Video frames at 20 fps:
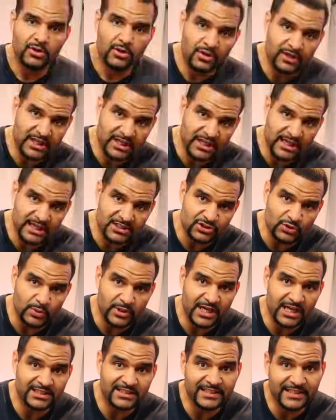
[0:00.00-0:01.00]
Okay guys, so
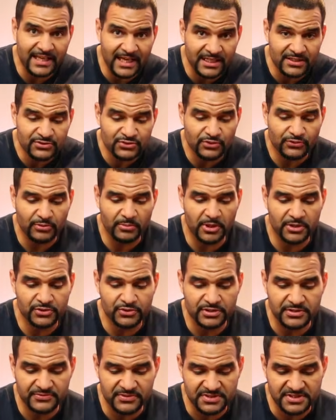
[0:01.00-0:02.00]
we got the canister from
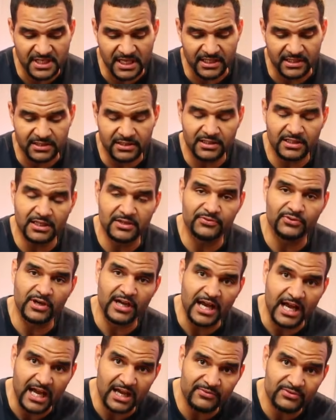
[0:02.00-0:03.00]
underneath the tank. If you're
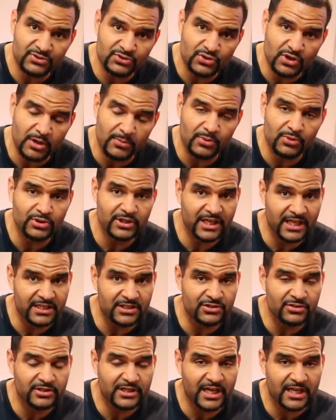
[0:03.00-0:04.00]
having trouble
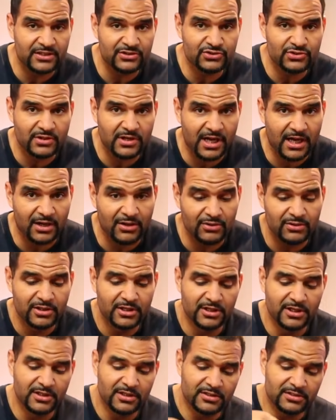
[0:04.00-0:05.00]
getting your canister out,
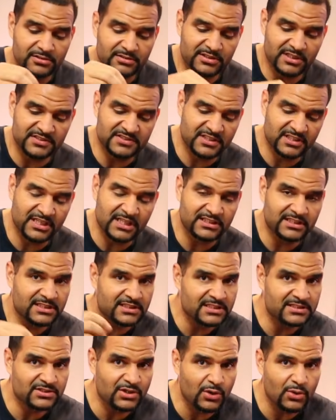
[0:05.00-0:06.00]

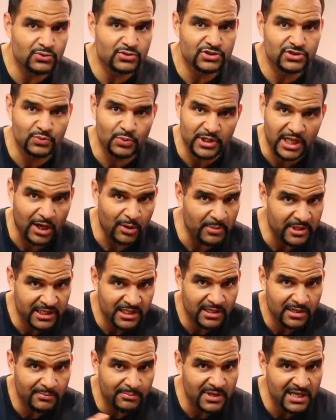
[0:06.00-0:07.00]
disconnecting these hoses without
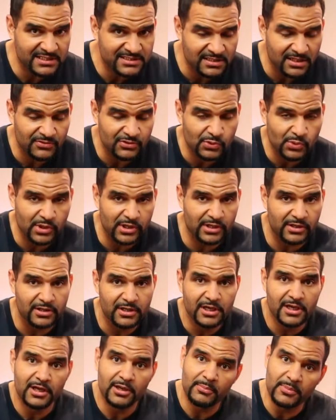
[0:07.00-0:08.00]
making a mess everywhere,
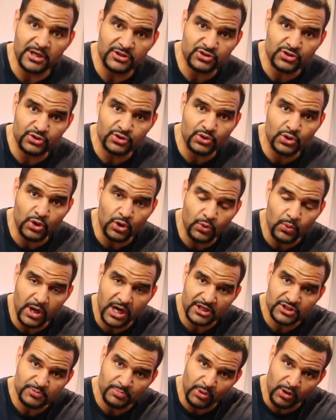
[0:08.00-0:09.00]
make sure you go
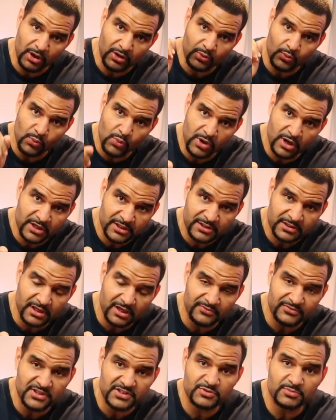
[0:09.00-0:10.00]
watch part 1
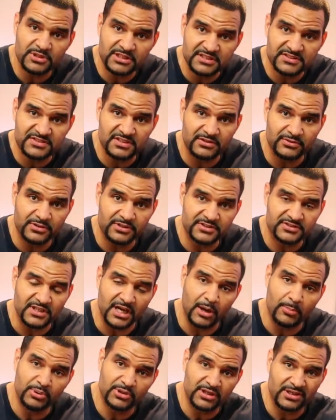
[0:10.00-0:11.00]
of this mini series.
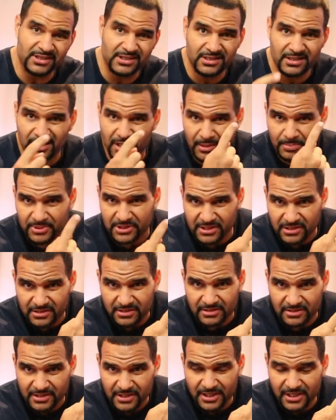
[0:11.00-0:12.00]
I'll put a link up
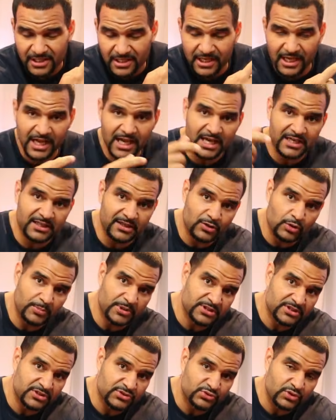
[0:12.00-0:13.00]
here and it'll
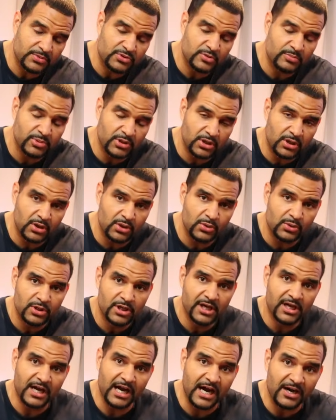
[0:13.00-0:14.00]
be in the description below.
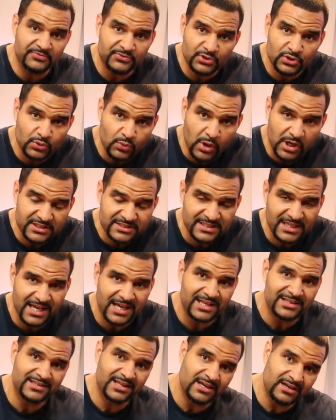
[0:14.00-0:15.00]
After you watch
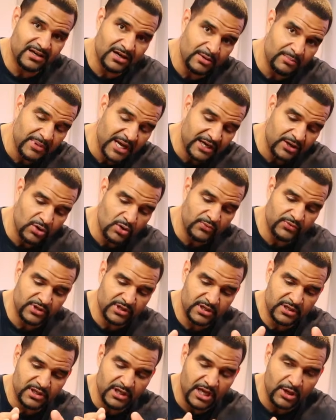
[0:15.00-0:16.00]
that, then come back over
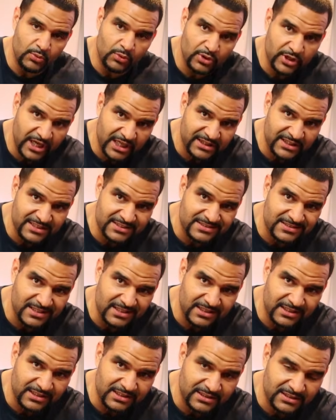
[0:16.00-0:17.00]
here and we'll get this
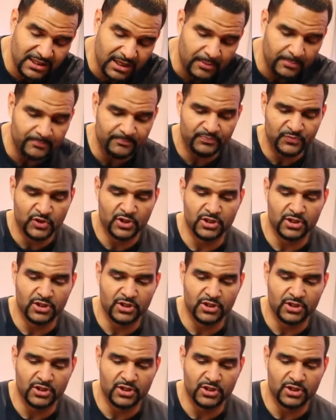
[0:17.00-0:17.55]
thing cleaned up.